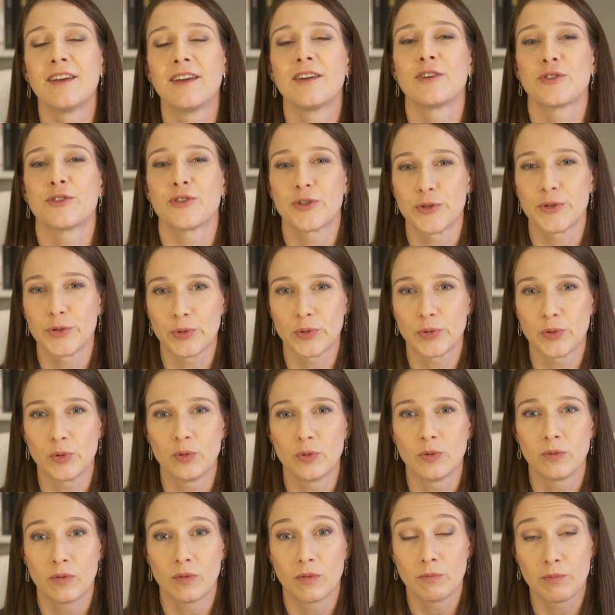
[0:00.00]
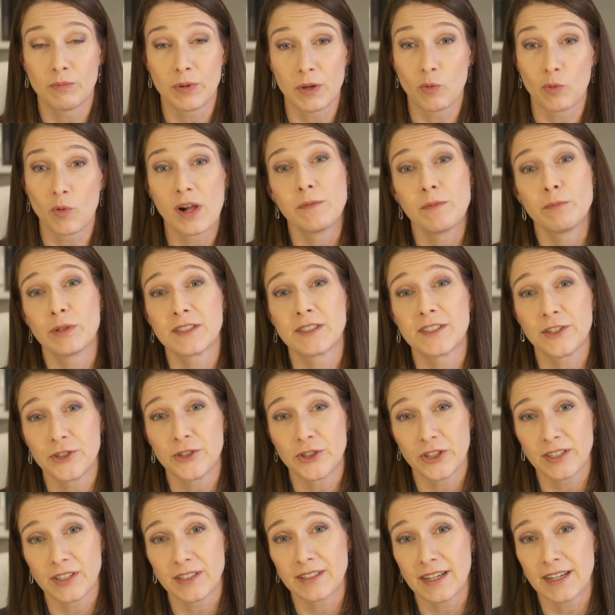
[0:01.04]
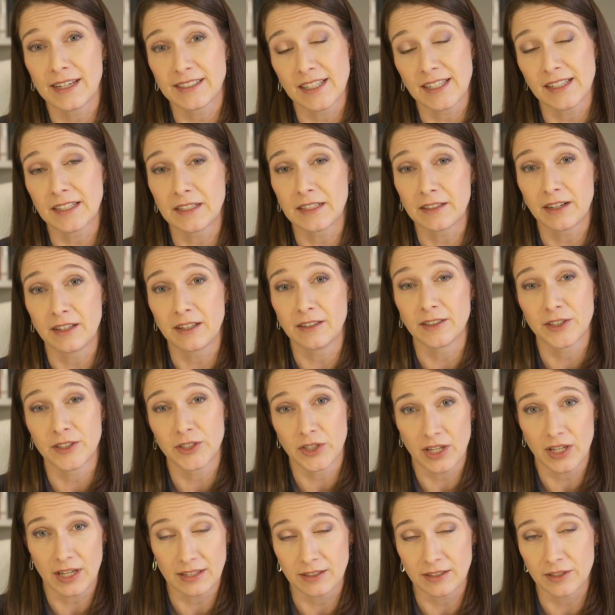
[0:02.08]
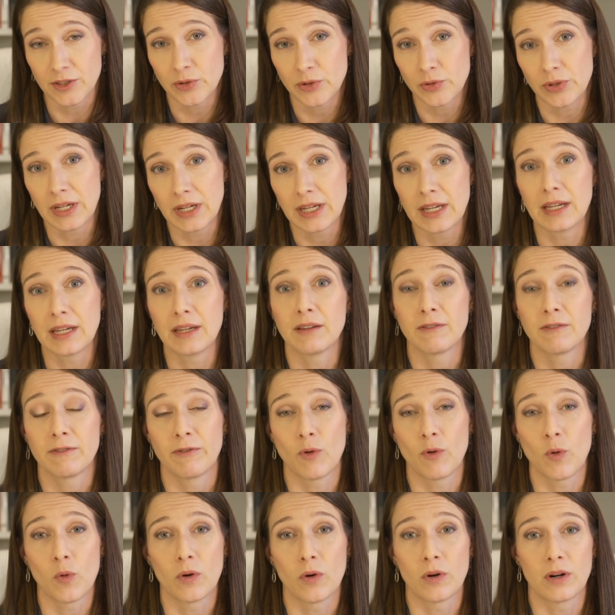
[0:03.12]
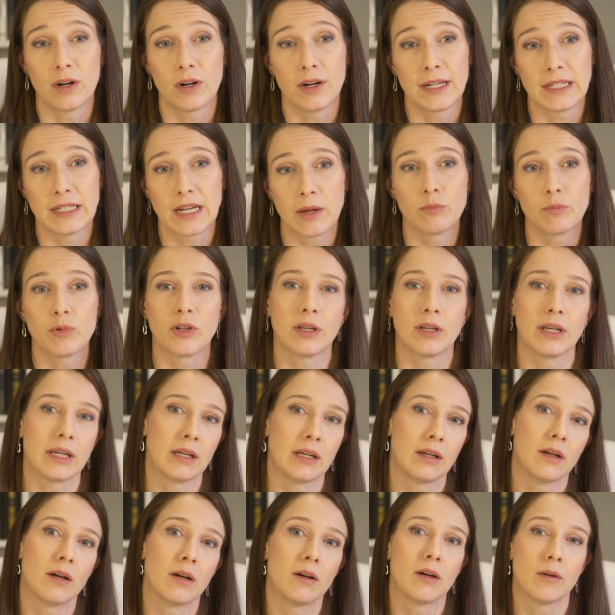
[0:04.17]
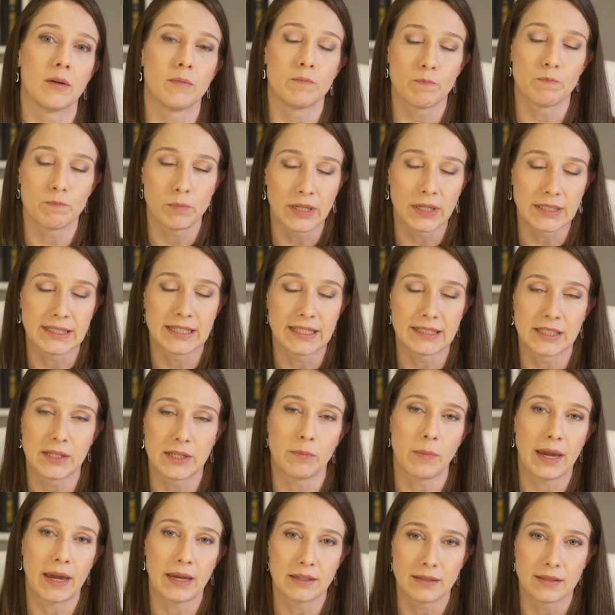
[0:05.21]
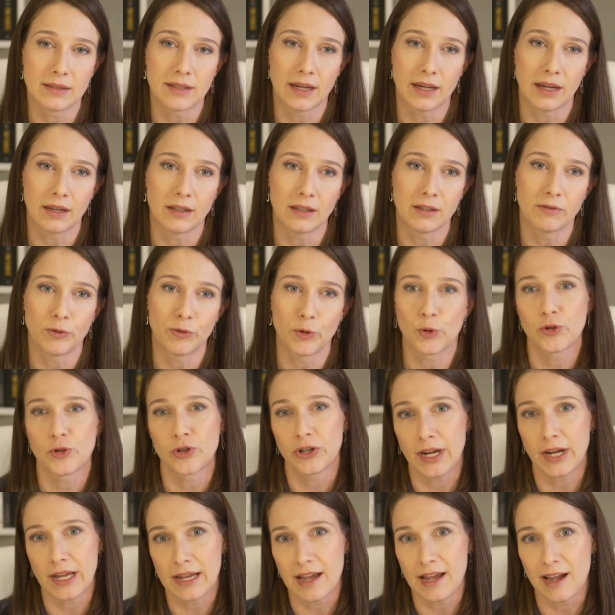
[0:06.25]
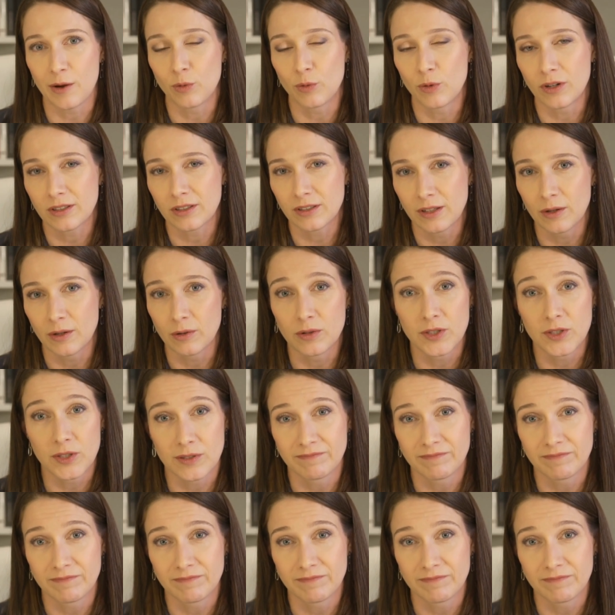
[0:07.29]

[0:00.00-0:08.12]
to be well positioned as a leader in this industry for enabling business demands and future AI workloads.